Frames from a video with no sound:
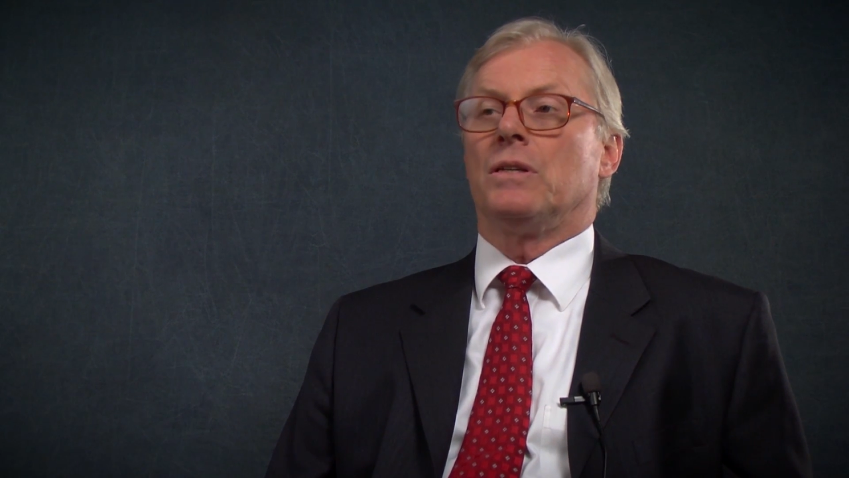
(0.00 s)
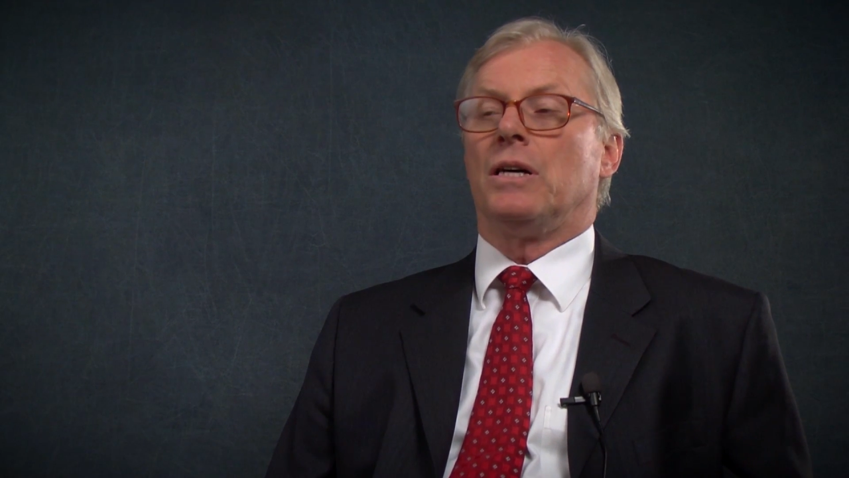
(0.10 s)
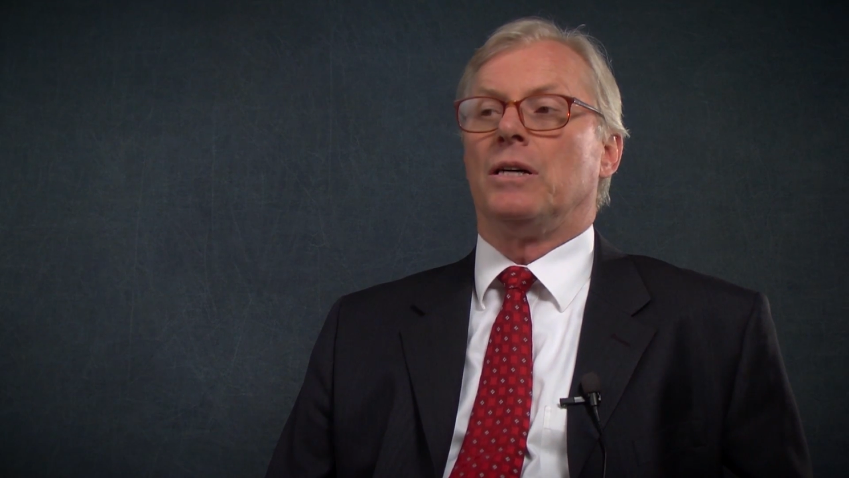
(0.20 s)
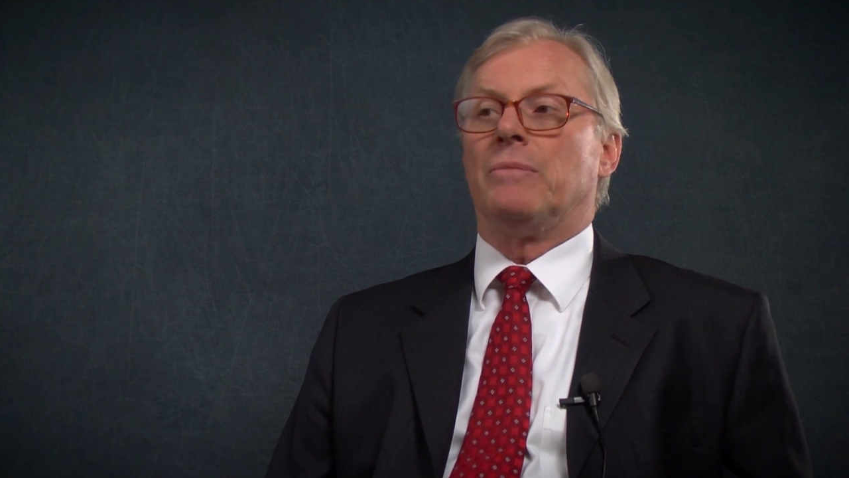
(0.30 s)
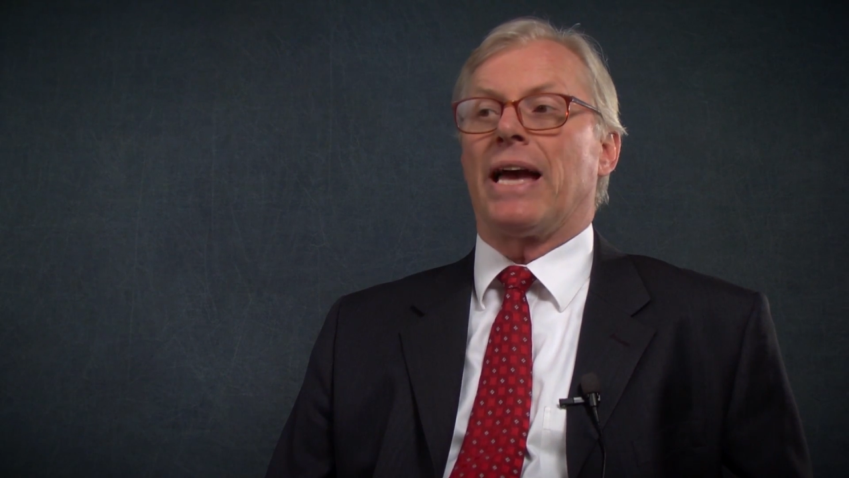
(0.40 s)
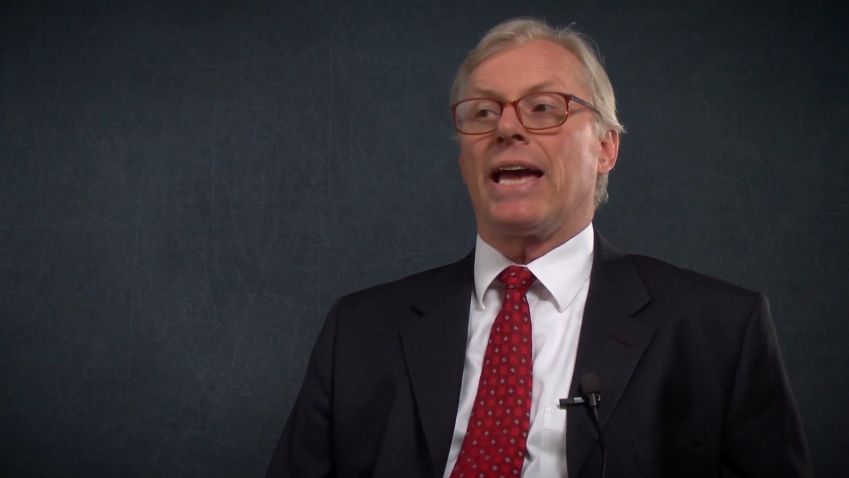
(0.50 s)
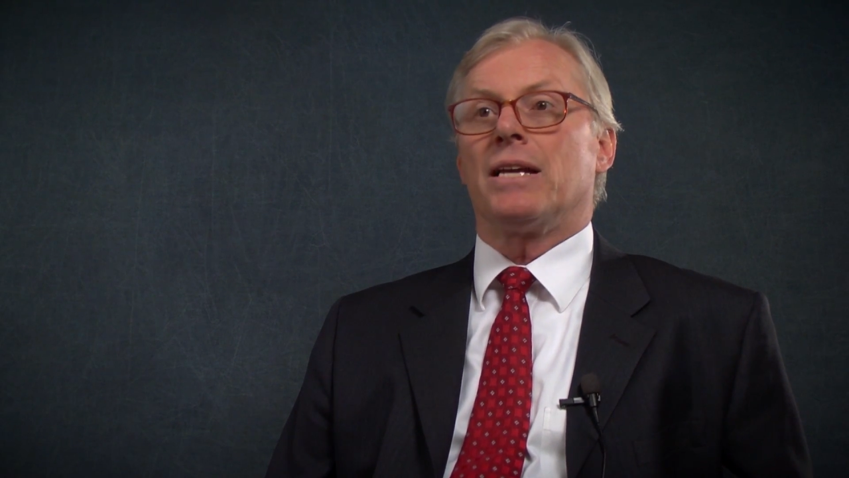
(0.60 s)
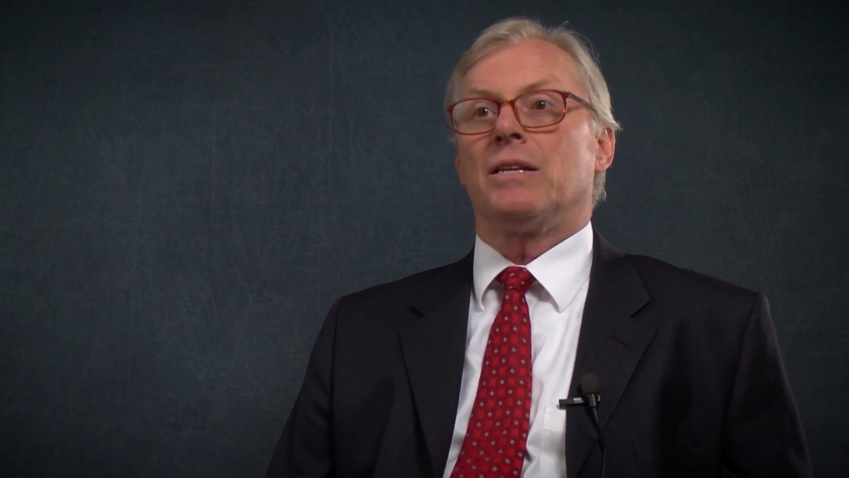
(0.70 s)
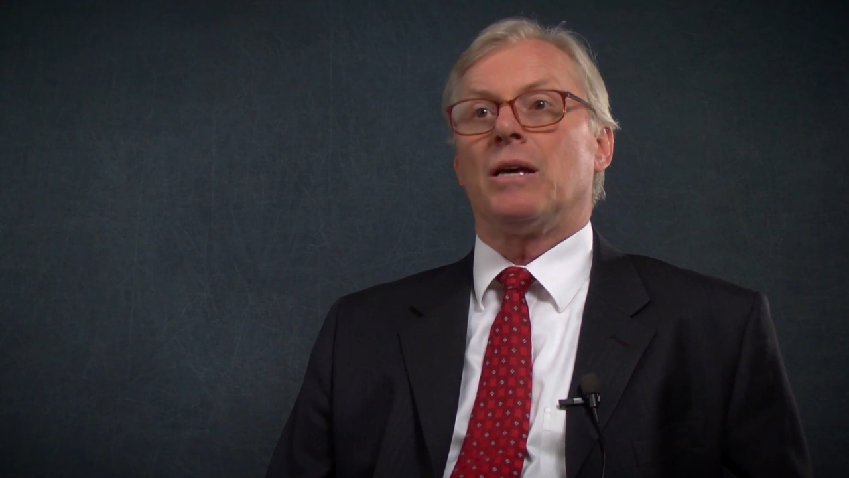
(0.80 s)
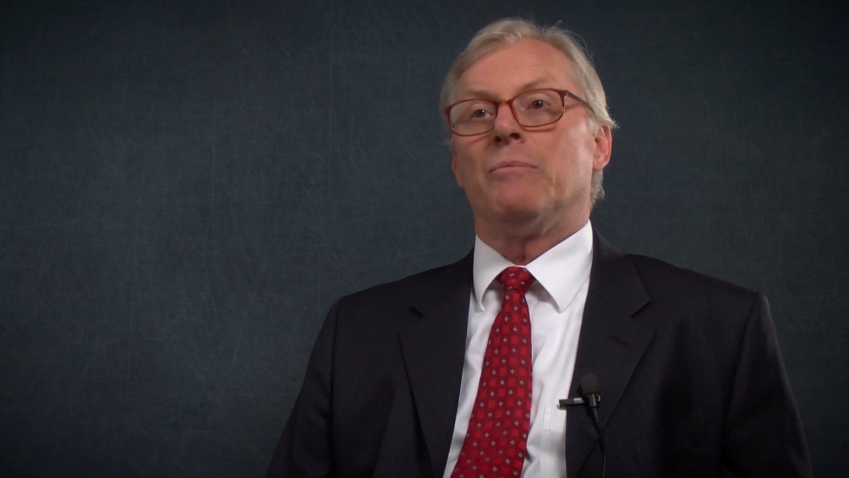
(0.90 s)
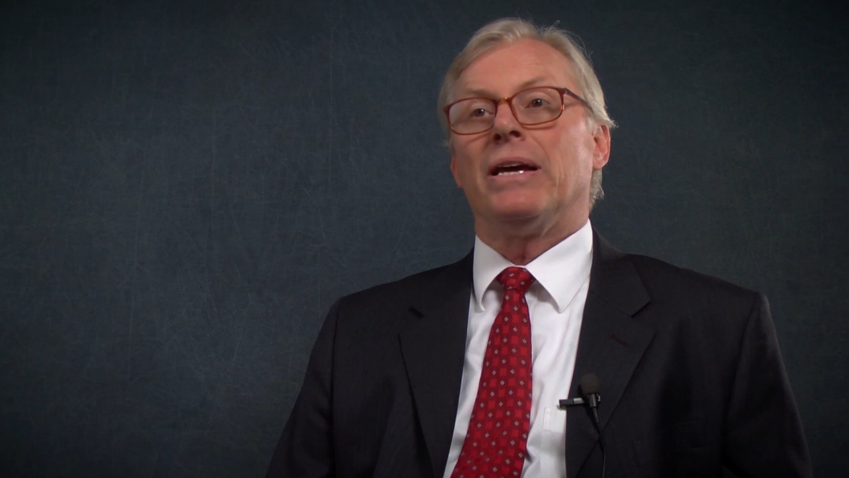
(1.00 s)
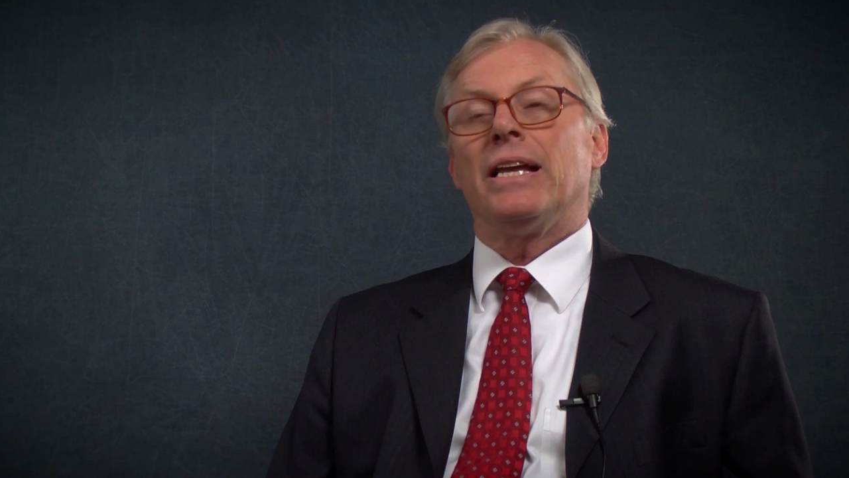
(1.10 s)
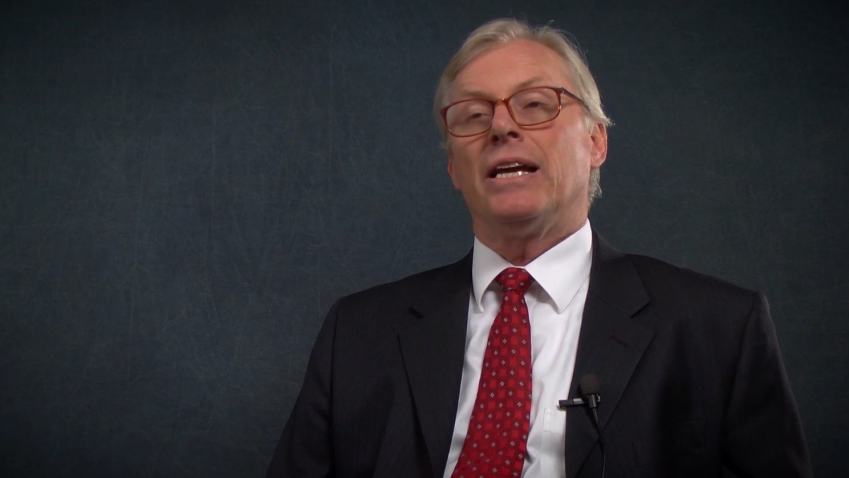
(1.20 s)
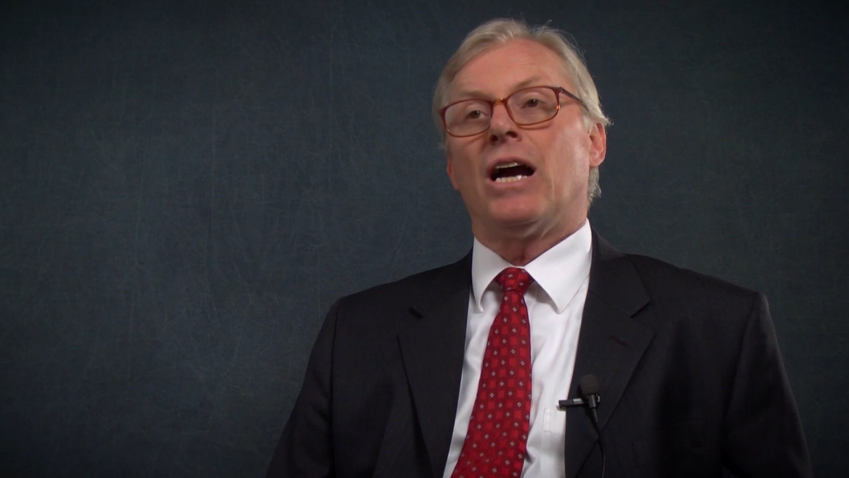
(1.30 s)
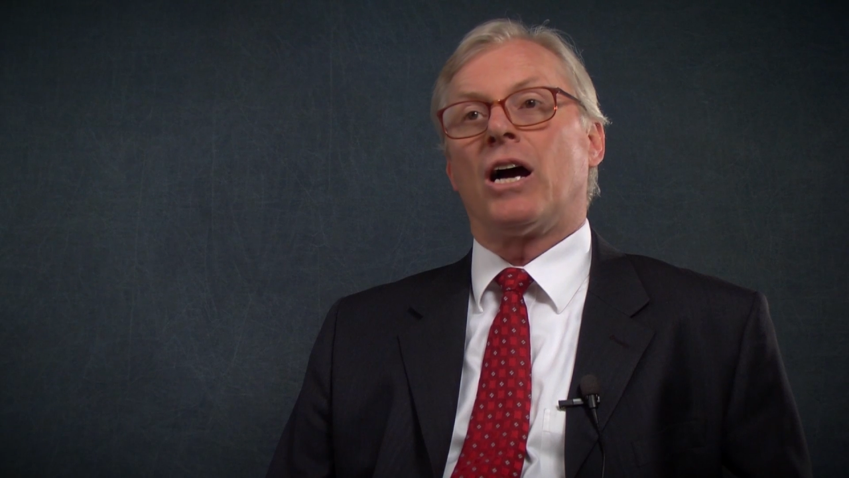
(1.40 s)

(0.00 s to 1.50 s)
and many